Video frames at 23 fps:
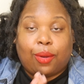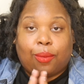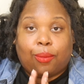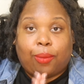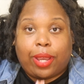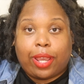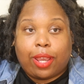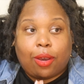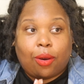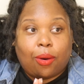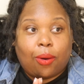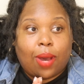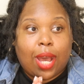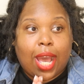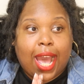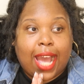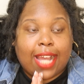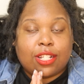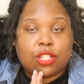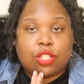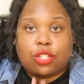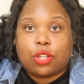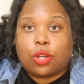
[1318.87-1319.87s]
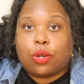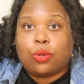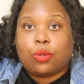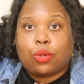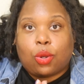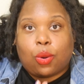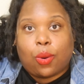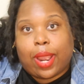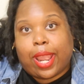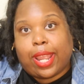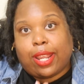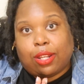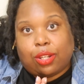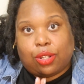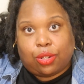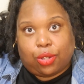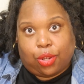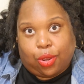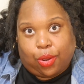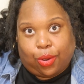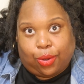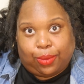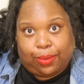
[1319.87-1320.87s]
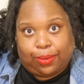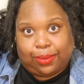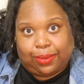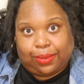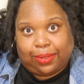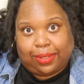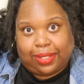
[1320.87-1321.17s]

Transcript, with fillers: Well, I don't quite know